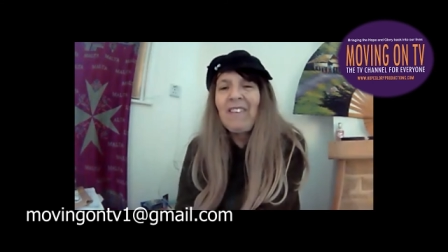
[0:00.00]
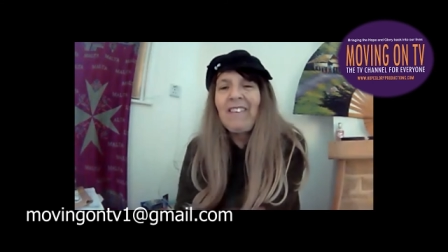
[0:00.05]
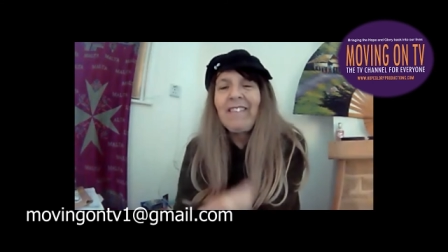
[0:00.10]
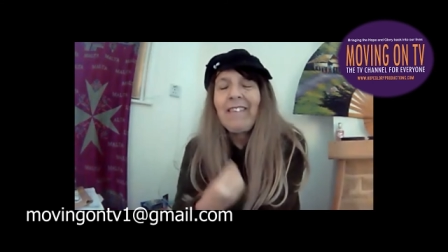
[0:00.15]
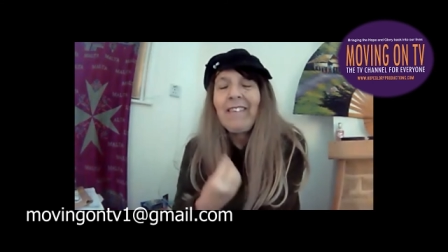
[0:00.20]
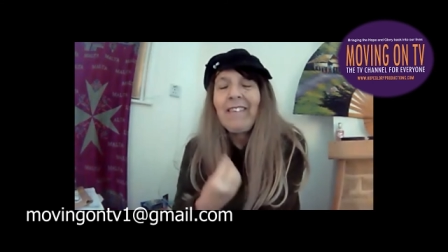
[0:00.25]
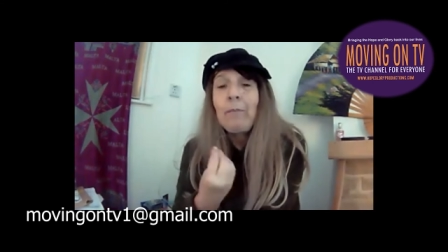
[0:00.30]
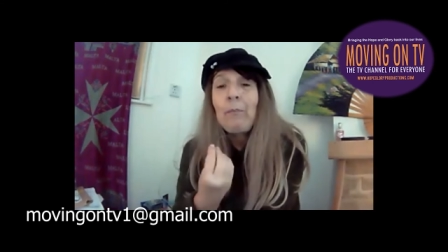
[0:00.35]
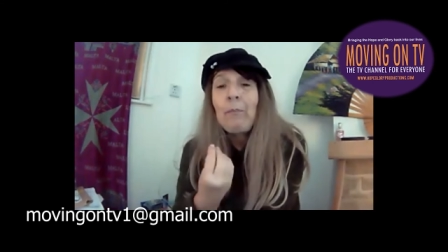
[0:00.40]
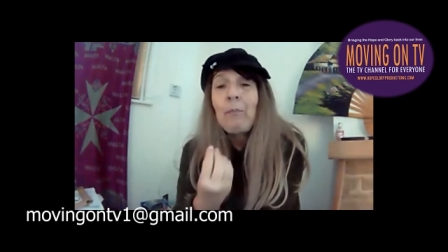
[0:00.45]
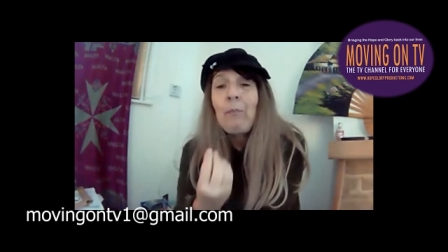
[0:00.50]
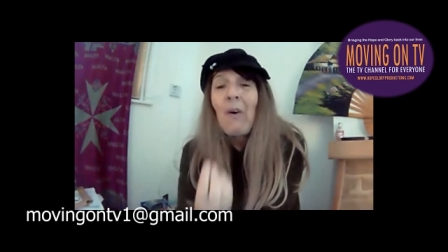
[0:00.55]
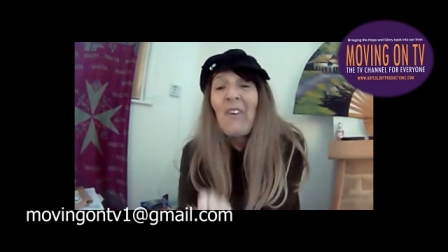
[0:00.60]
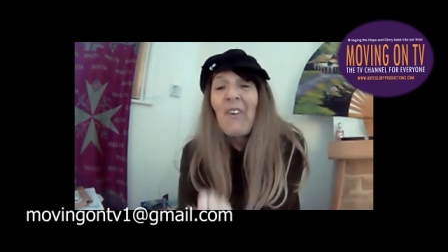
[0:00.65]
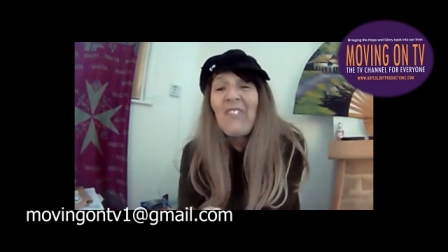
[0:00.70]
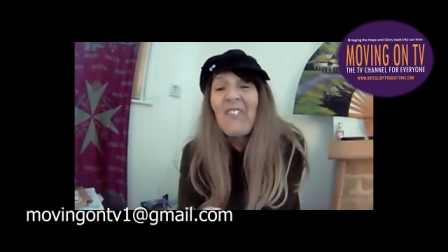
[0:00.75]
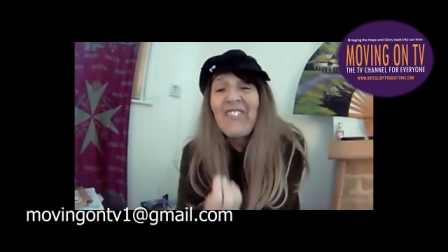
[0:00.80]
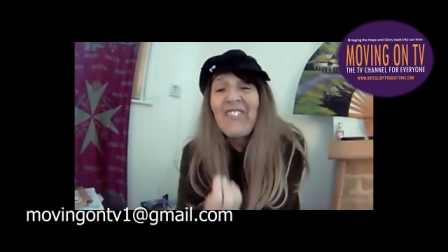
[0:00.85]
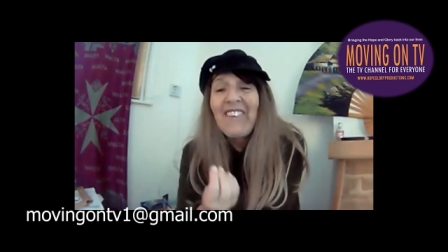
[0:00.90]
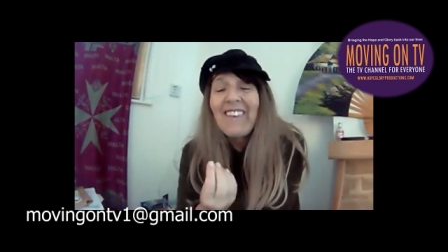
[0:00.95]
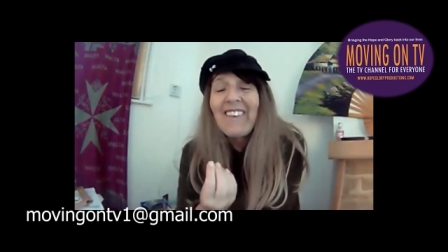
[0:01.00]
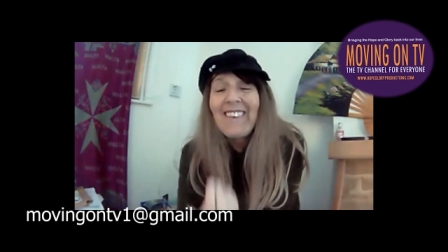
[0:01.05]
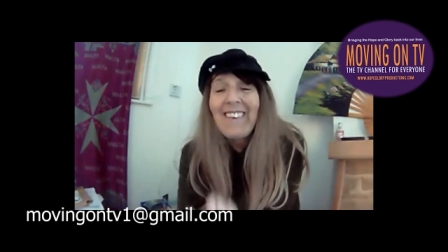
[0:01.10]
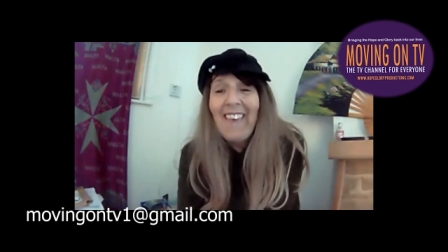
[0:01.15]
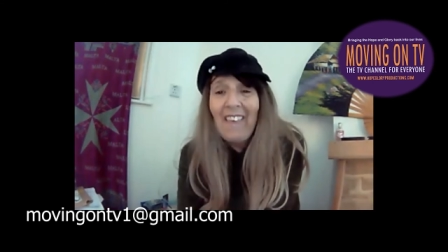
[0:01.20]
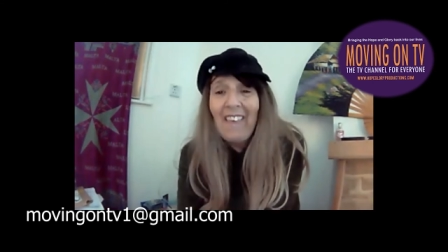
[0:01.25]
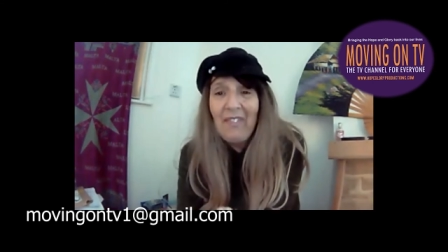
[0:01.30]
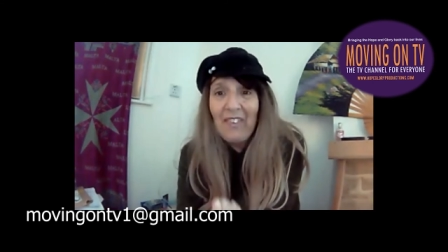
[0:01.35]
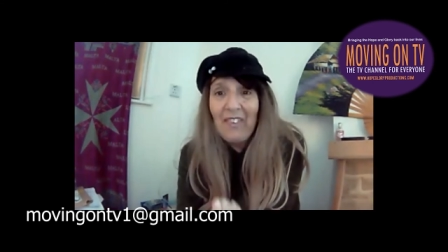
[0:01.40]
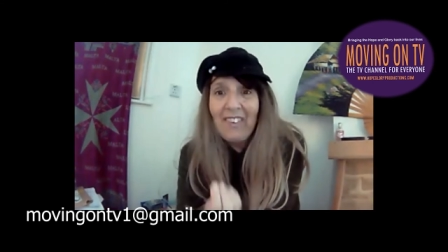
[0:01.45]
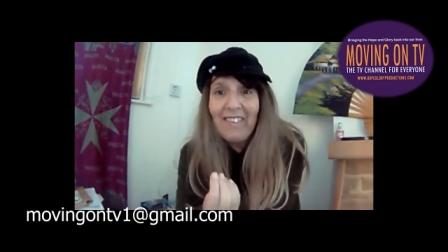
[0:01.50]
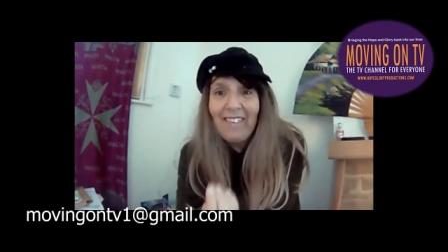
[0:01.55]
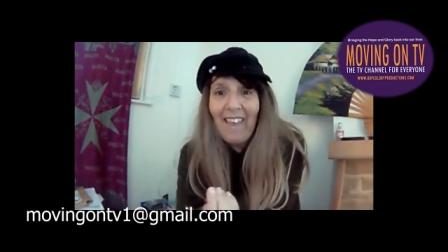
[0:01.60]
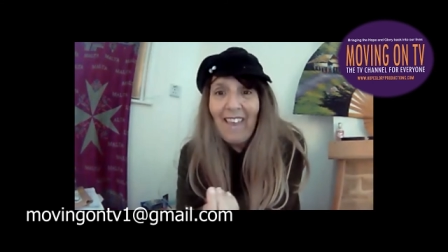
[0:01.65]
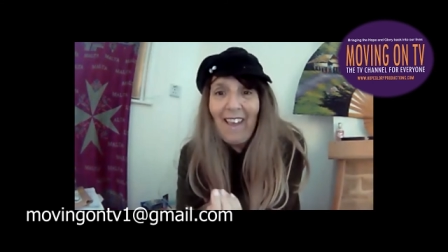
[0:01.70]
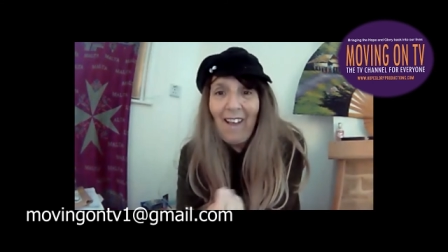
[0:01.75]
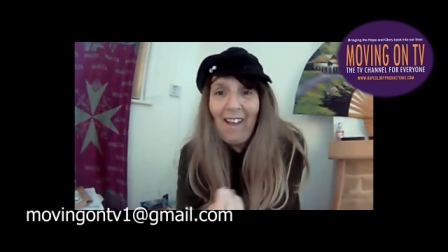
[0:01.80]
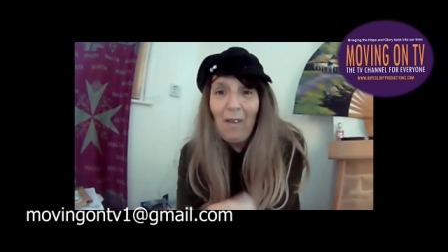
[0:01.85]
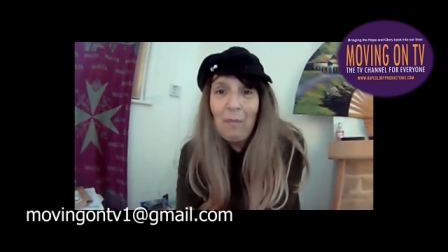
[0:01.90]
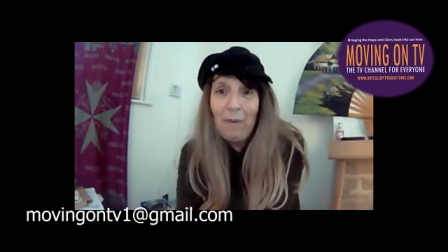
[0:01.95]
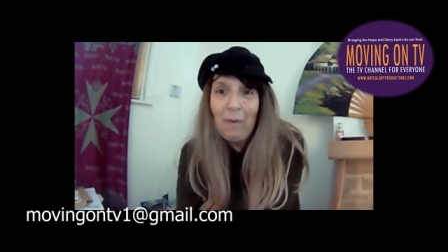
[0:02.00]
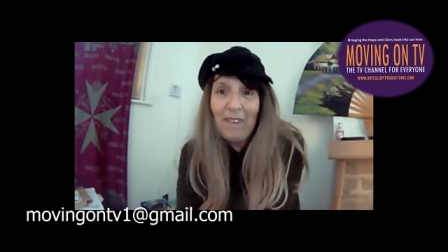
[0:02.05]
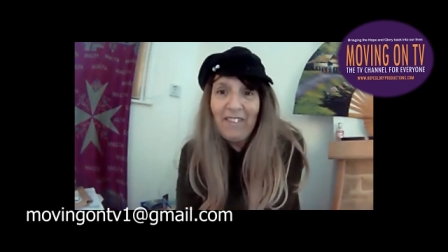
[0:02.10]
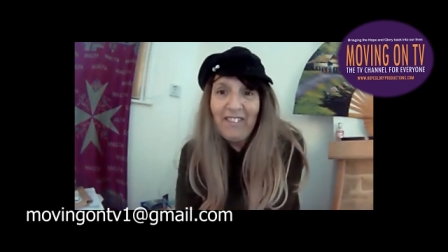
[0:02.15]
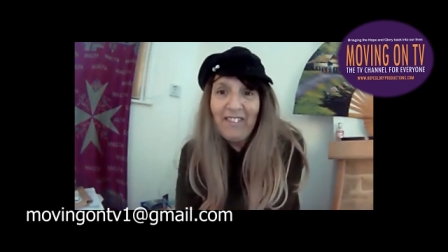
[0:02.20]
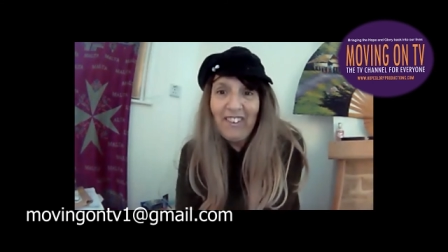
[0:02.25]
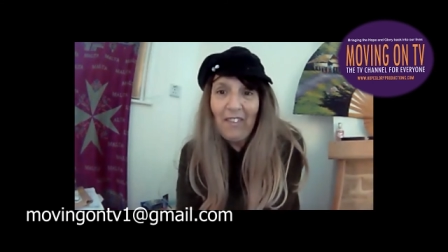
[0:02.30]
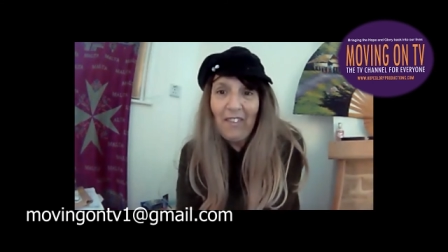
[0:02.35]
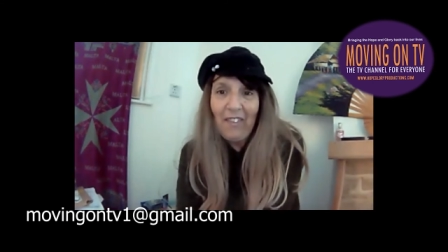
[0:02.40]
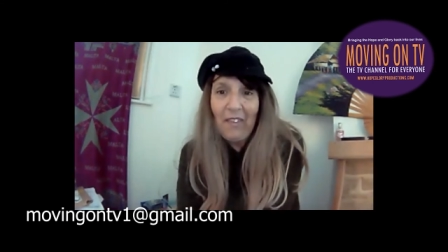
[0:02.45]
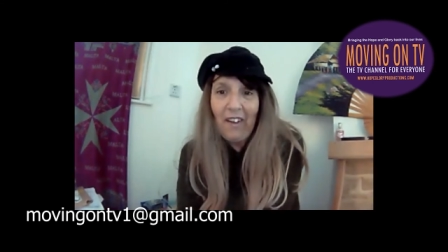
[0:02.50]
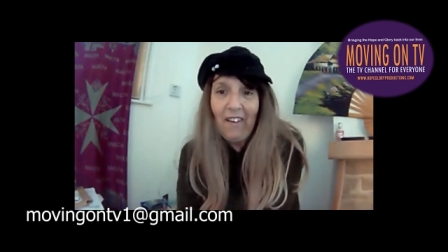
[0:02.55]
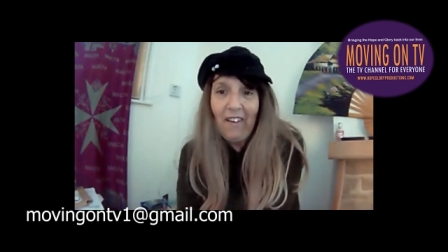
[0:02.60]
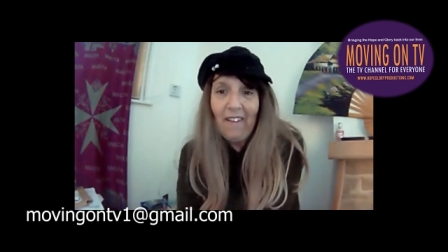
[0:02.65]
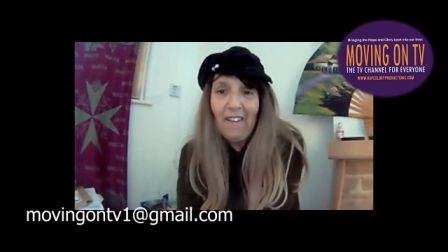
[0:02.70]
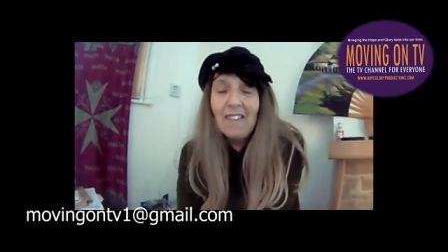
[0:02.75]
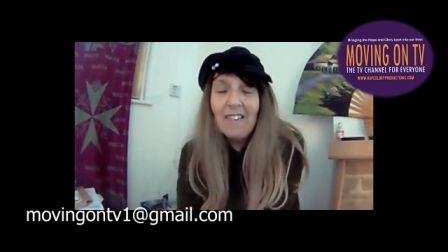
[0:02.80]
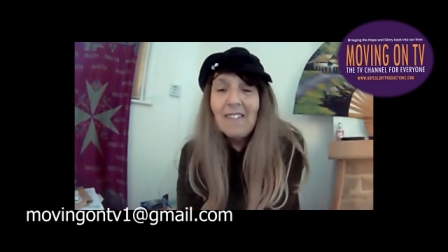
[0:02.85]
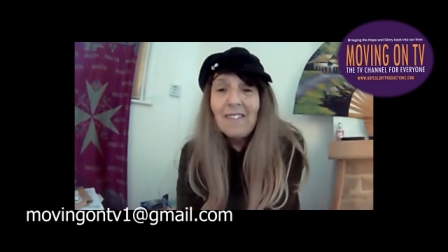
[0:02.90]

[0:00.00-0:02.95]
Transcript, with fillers: we need to bond together to help each other.